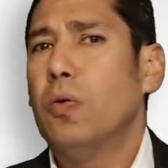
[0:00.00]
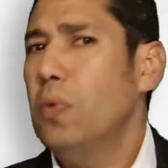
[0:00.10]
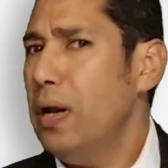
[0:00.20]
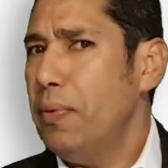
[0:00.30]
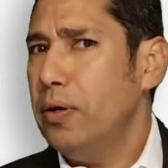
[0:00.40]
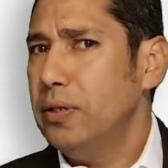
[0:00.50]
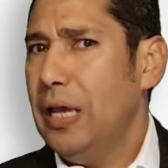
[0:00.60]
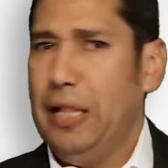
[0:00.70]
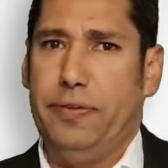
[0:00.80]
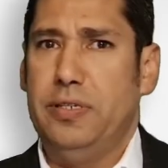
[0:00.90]
What about
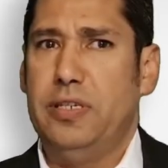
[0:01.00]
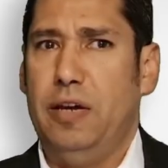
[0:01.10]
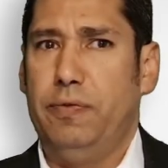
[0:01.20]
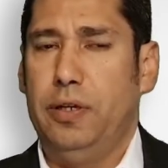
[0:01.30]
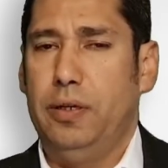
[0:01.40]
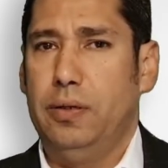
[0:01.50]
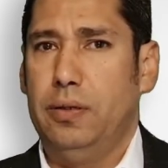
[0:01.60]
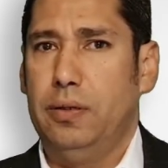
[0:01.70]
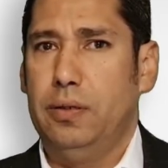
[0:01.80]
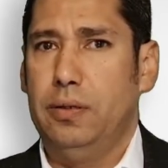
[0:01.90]
health and safety?
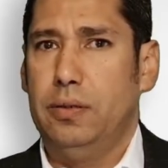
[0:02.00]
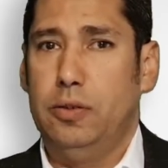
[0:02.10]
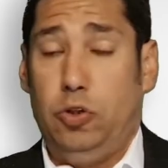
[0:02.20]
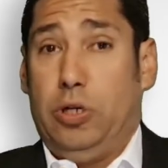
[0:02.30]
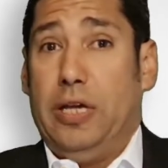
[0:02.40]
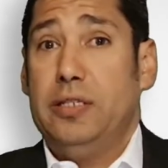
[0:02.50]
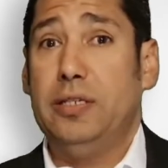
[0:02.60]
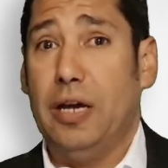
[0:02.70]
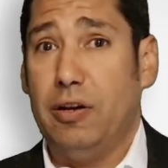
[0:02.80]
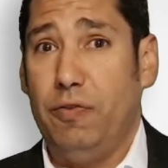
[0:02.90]
You can
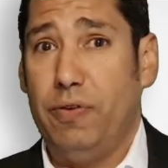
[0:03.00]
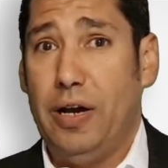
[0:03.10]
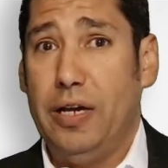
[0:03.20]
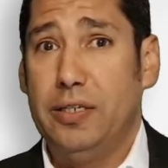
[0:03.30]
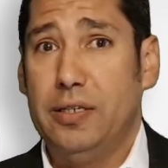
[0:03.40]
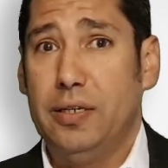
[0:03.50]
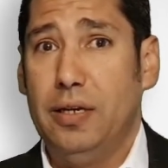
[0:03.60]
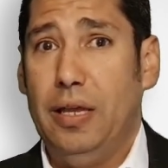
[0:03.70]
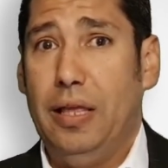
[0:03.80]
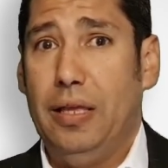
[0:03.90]
sacrifice
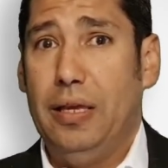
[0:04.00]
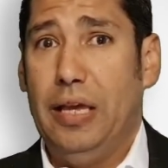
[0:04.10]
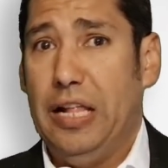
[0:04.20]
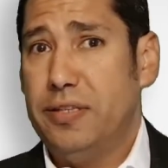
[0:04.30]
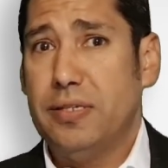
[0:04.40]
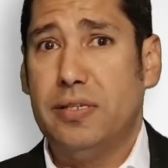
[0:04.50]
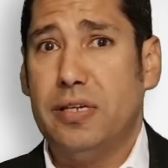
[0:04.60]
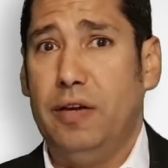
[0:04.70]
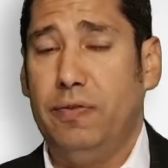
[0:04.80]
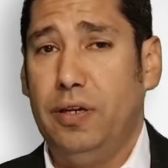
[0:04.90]
health and
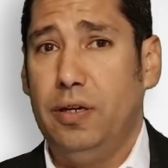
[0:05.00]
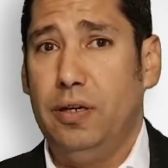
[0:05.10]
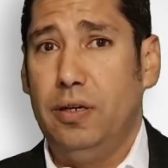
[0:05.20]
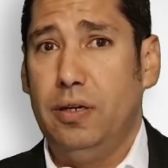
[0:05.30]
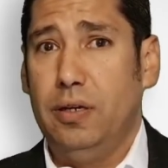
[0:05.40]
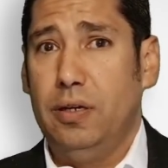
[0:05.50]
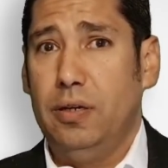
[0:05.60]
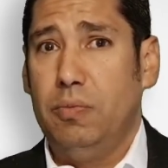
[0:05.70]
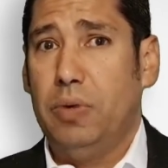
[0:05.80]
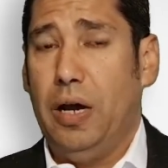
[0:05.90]
safety
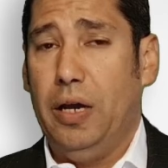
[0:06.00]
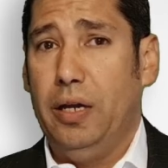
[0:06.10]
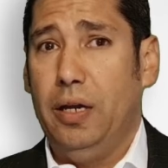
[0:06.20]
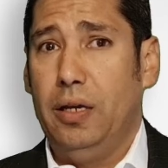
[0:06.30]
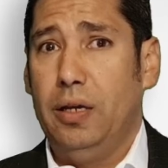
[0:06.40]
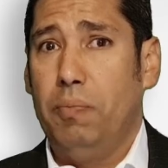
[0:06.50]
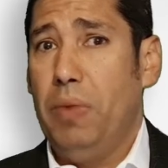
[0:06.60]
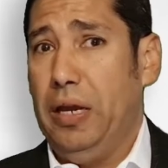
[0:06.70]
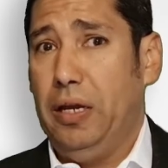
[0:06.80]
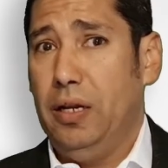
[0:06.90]
by
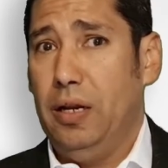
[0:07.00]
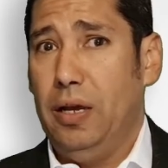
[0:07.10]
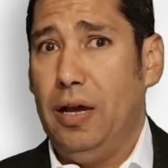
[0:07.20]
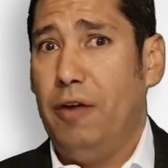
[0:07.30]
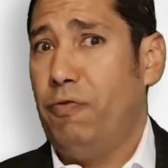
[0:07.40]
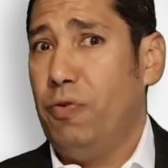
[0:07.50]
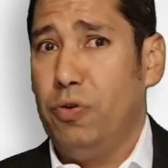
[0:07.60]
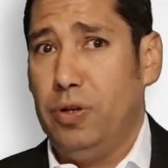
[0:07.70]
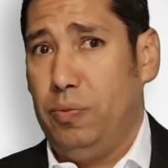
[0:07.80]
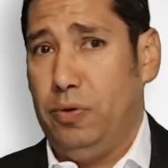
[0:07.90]
making
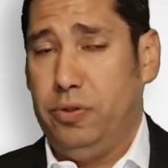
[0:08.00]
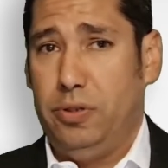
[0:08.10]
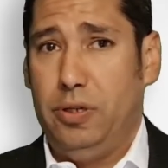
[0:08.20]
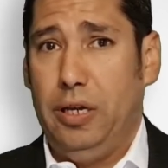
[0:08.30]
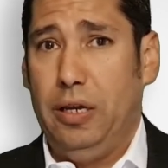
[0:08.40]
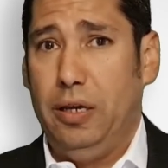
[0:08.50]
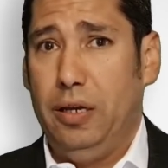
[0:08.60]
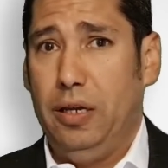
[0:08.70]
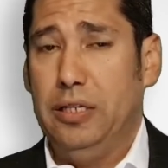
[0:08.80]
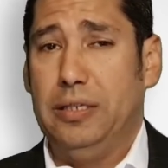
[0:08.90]
affordable
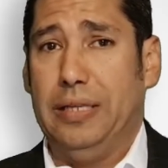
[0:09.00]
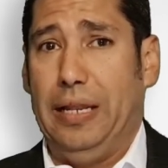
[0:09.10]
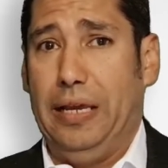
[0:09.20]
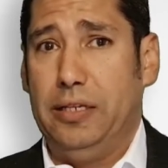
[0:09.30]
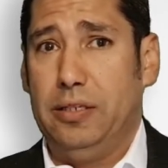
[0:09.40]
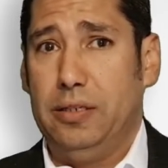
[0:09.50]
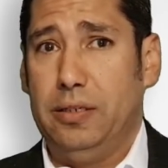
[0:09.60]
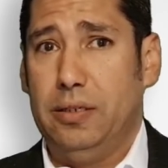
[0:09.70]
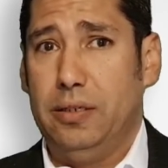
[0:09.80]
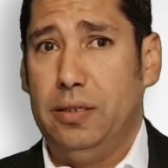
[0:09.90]

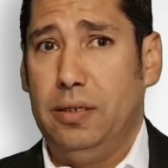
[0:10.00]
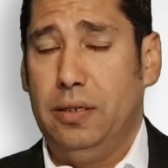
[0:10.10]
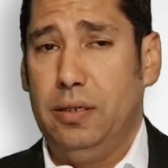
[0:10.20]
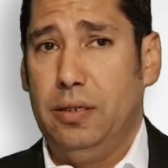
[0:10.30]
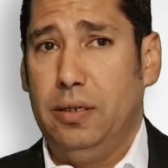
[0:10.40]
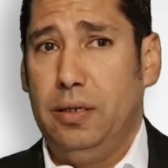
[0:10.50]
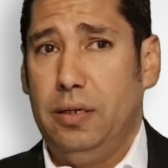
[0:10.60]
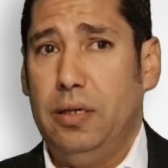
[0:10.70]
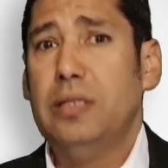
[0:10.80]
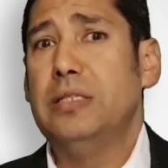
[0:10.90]
installations
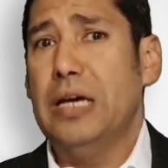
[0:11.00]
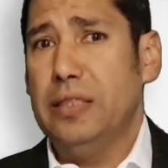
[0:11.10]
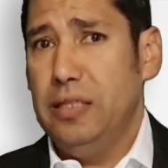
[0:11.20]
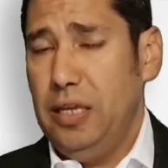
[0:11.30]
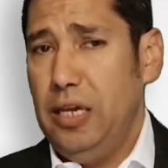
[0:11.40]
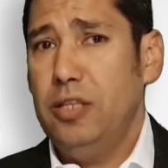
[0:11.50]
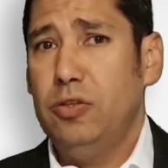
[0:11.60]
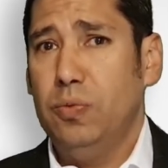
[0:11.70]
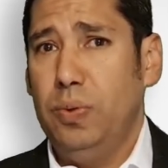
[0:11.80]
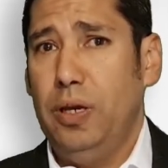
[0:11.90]
that
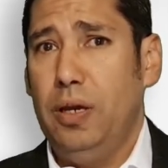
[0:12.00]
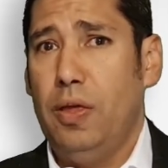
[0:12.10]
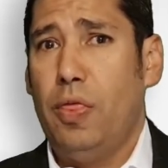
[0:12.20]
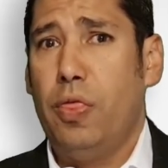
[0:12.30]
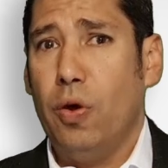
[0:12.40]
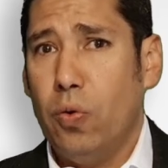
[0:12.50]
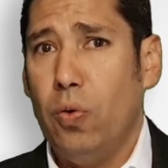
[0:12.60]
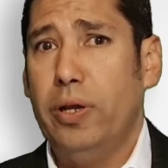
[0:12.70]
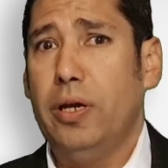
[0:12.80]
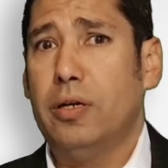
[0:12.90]
need to be
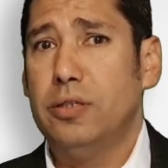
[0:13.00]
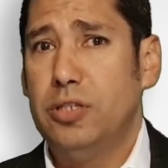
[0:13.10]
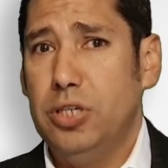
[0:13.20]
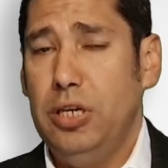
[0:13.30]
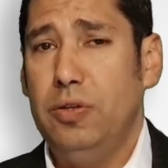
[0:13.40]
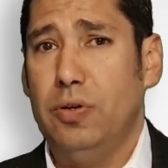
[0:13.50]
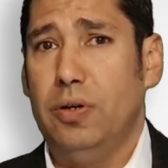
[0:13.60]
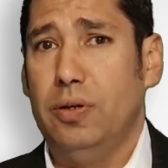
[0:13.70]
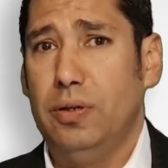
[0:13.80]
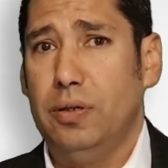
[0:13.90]
thoroughly considered,